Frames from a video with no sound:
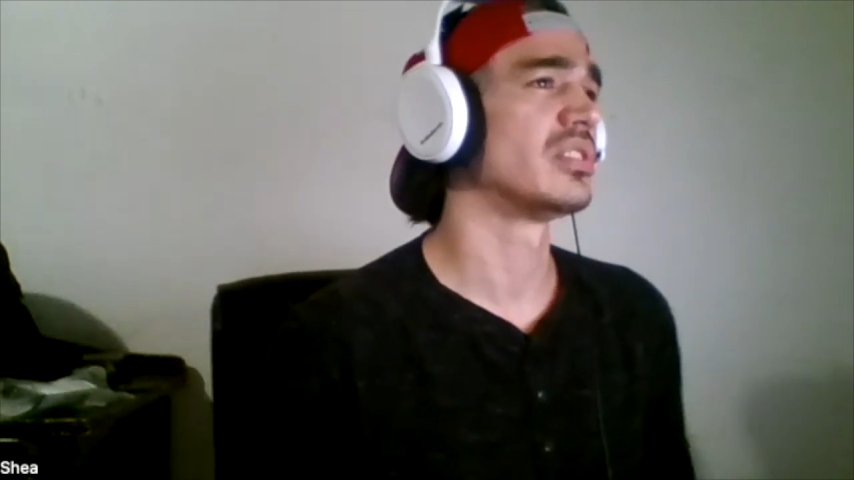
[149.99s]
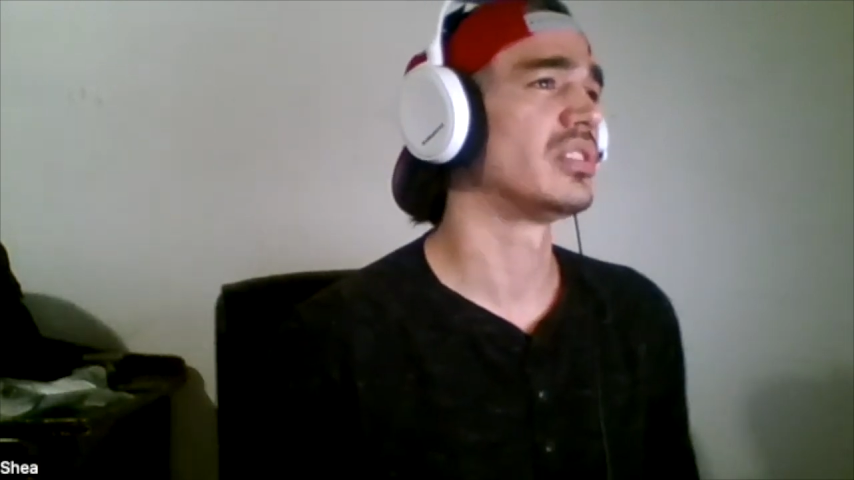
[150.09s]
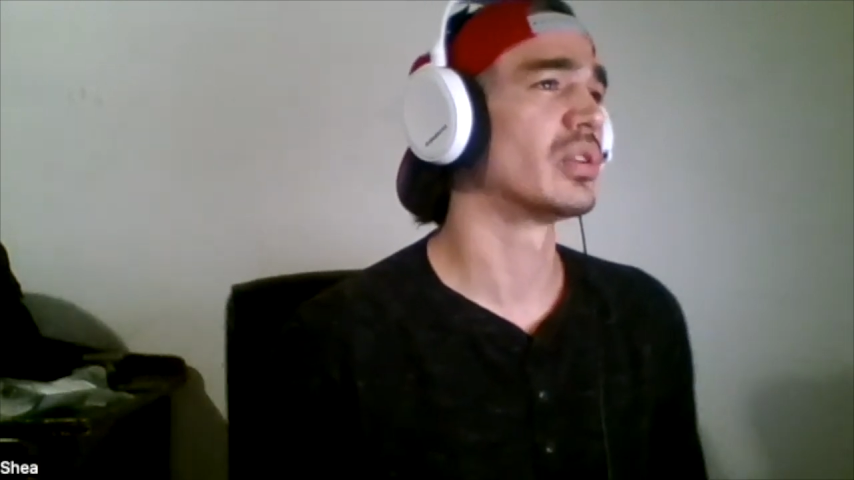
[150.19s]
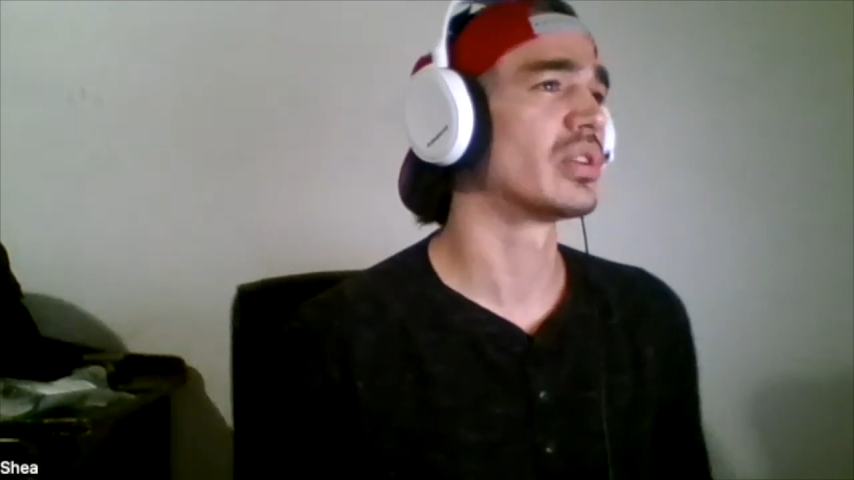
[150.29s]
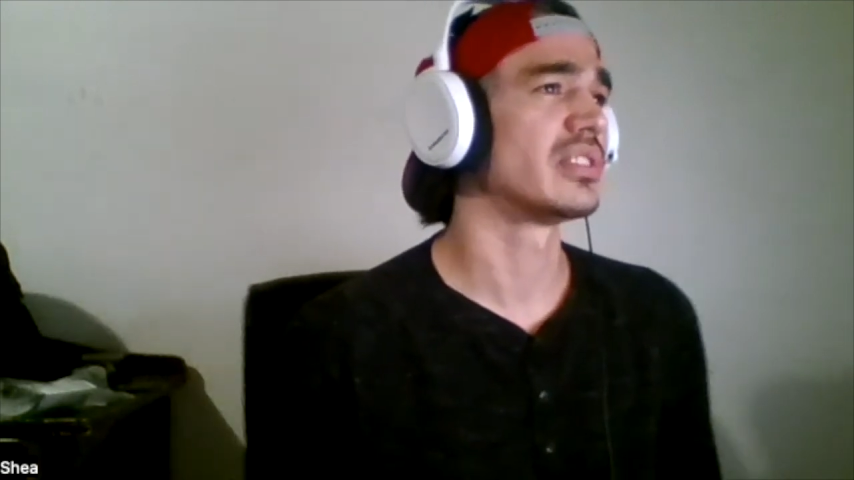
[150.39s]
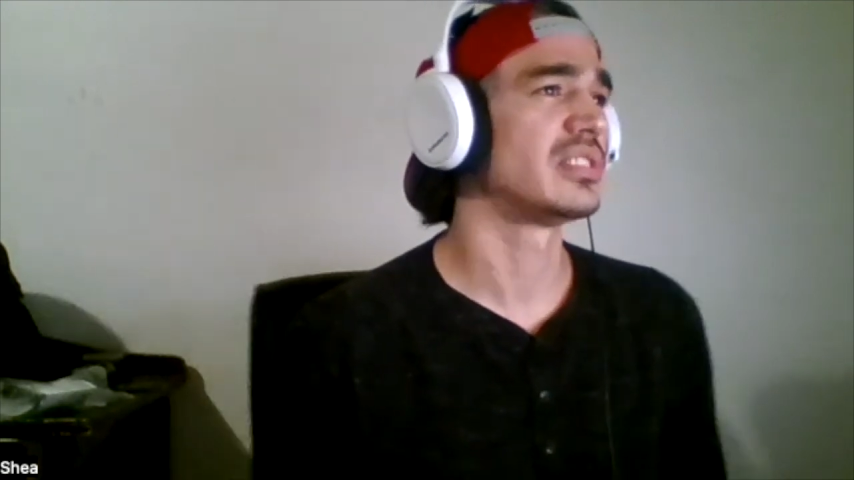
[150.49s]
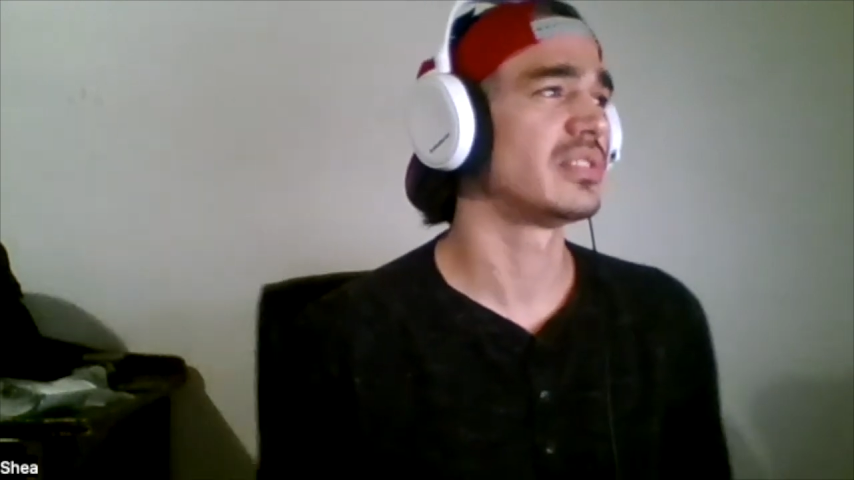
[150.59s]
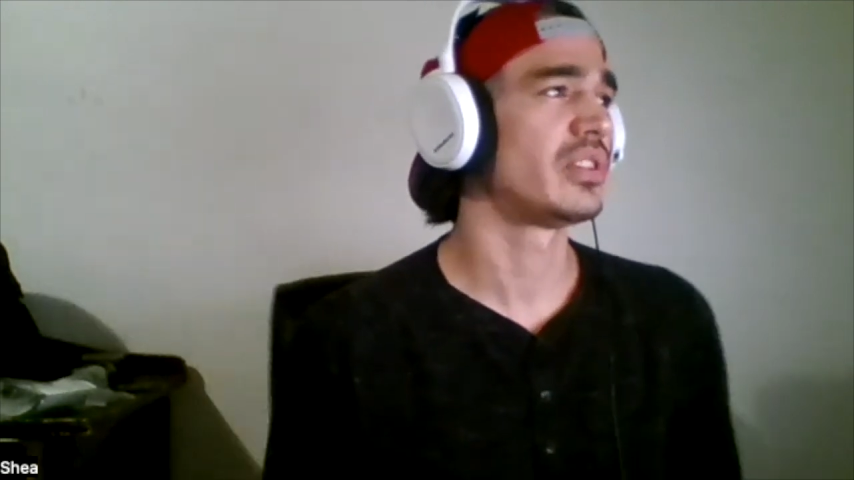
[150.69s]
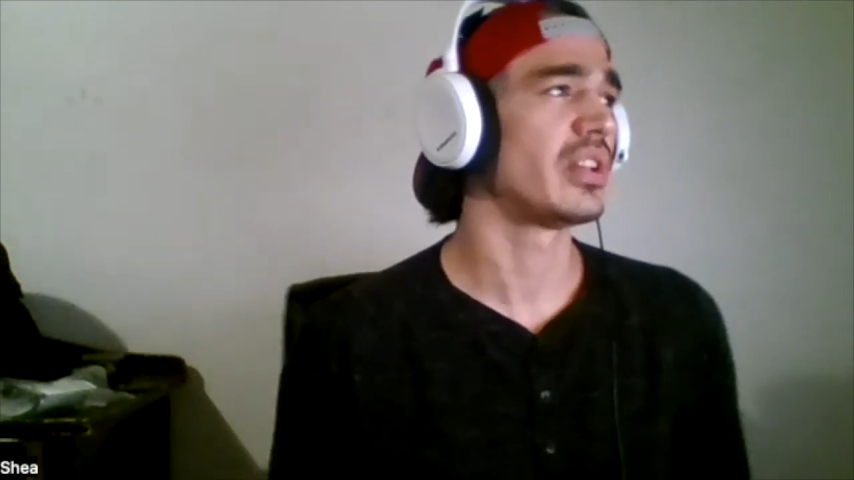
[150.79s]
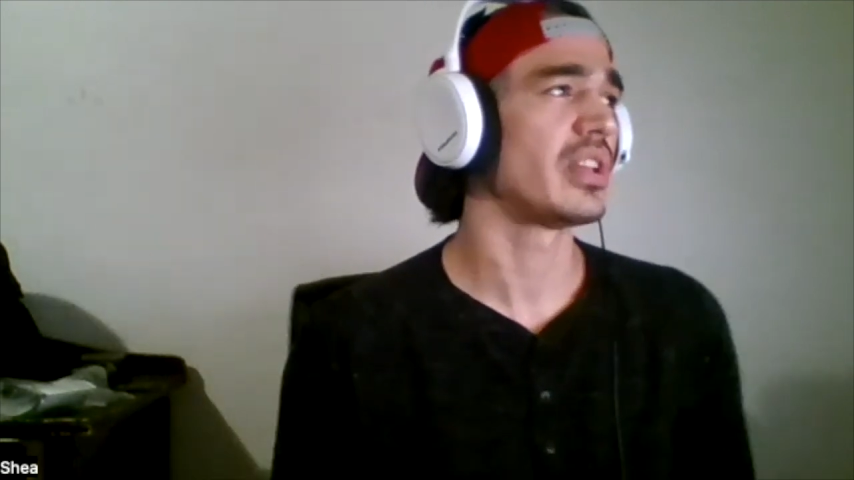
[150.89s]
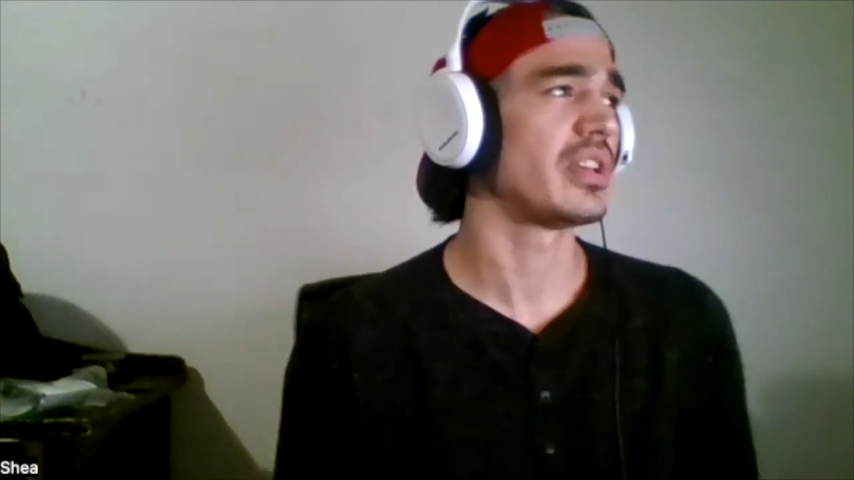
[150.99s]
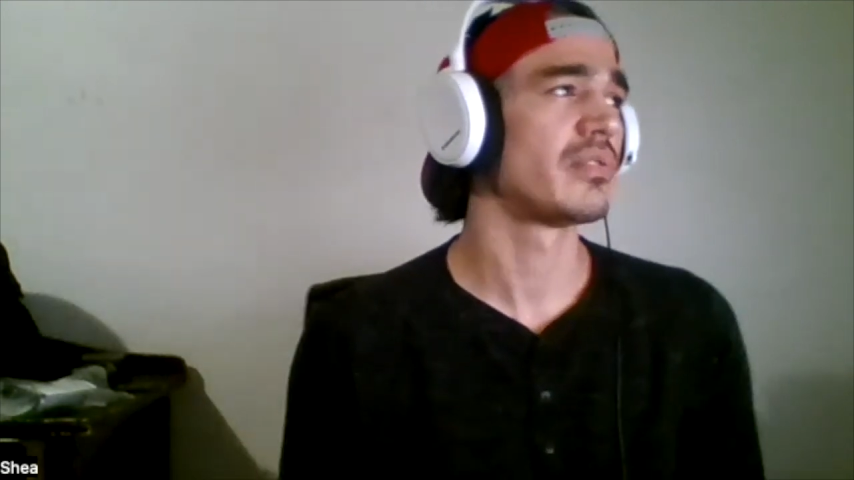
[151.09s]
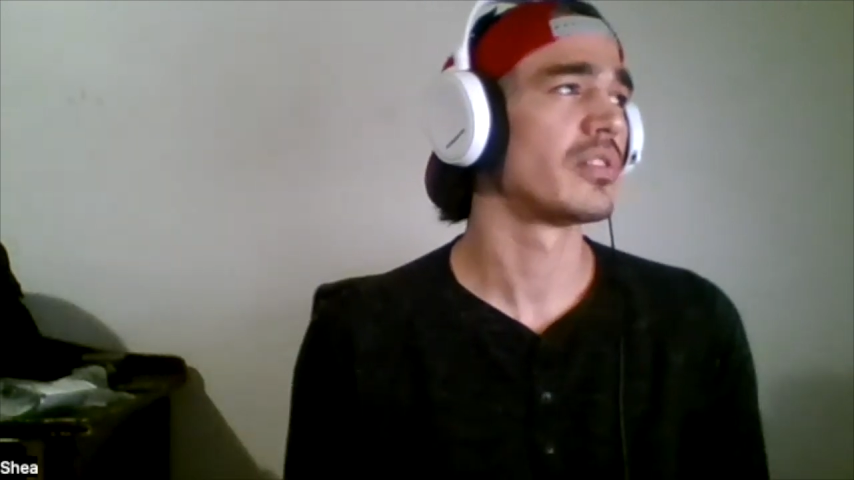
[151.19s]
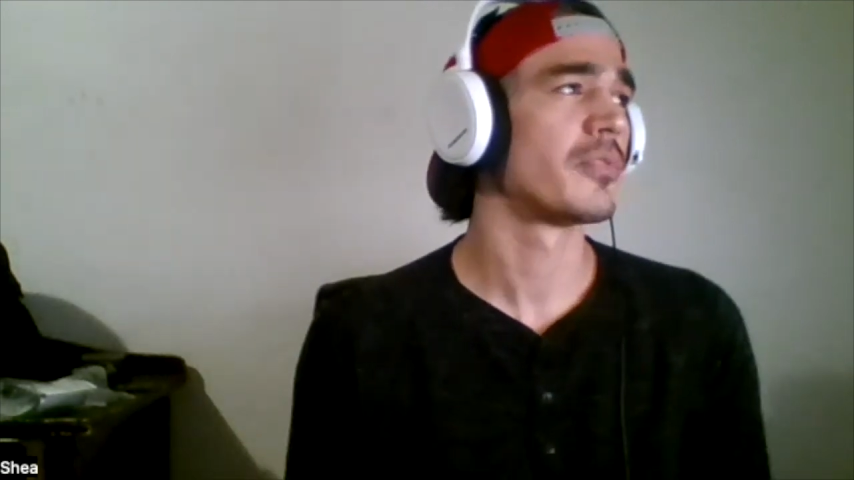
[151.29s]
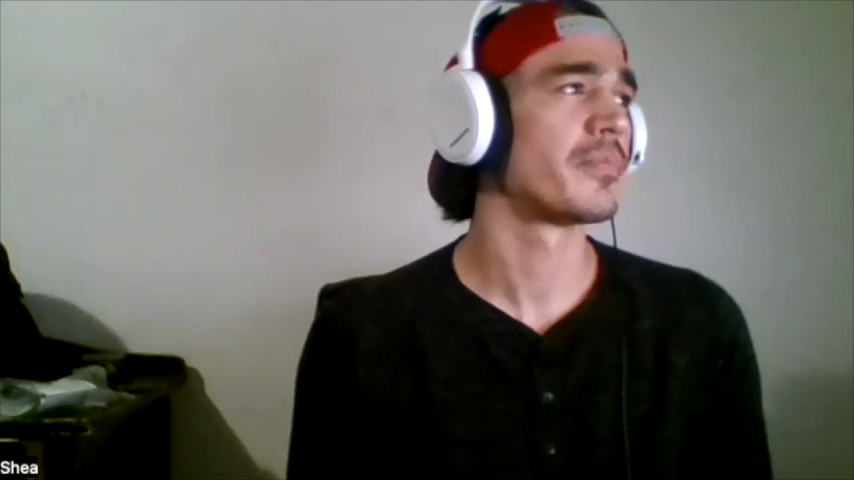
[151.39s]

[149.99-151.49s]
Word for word: door as if to leave,